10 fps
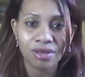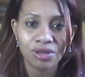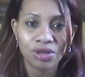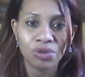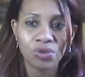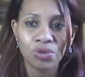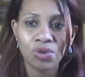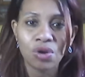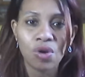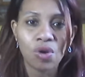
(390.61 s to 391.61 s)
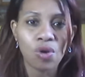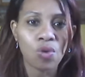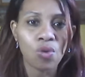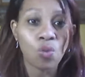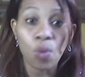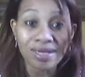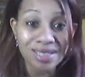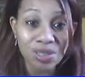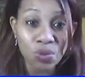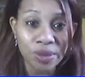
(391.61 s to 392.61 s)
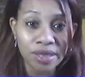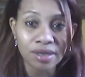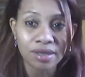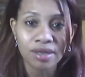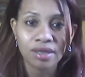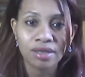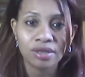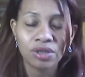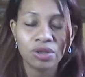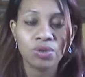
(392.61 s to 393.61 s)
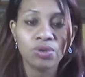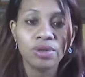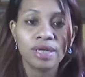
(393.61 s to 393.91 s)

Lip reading: you know, or once a week, you know.